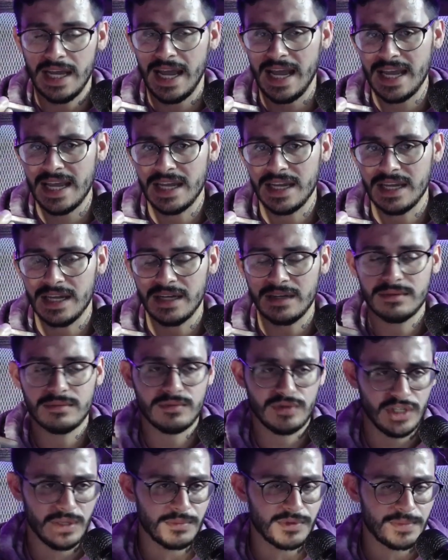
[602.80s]
Hey,
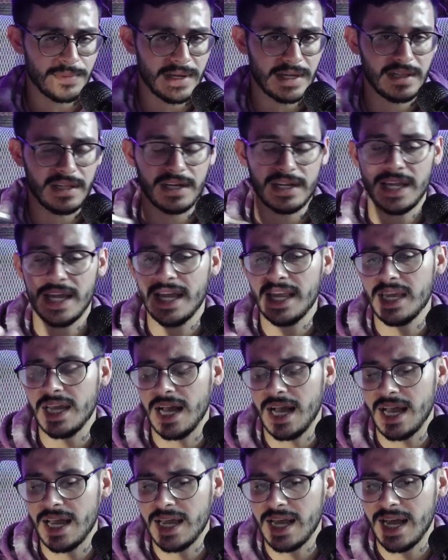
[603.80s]
Jim's my client.
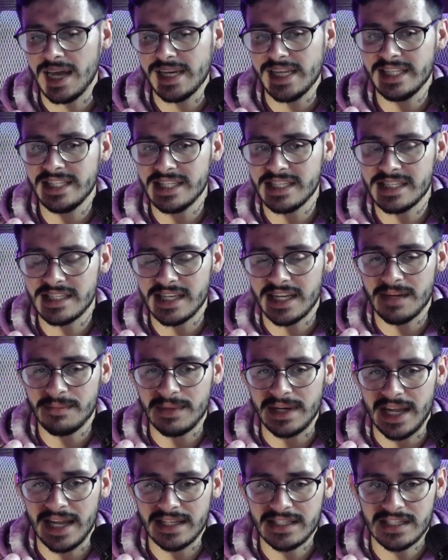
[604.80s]
Hey, I need to set
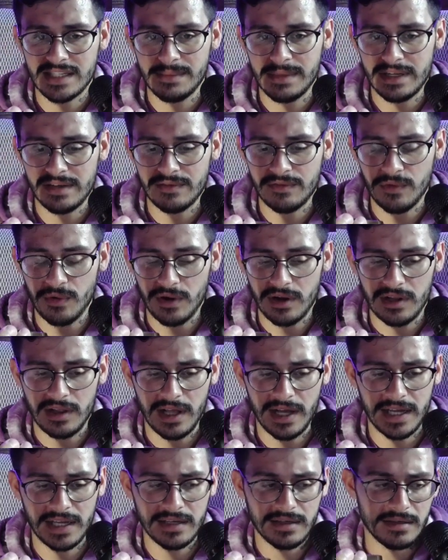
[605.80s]
up an estimate for a
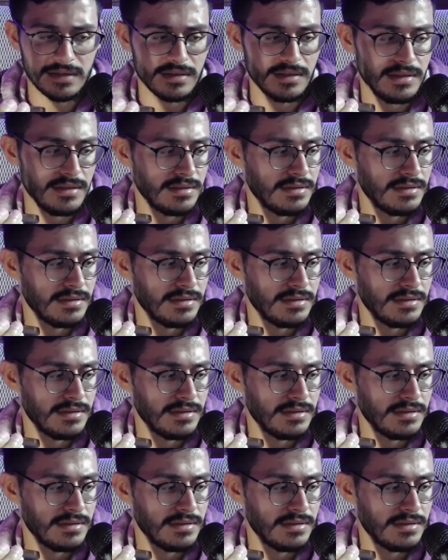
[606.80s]
client.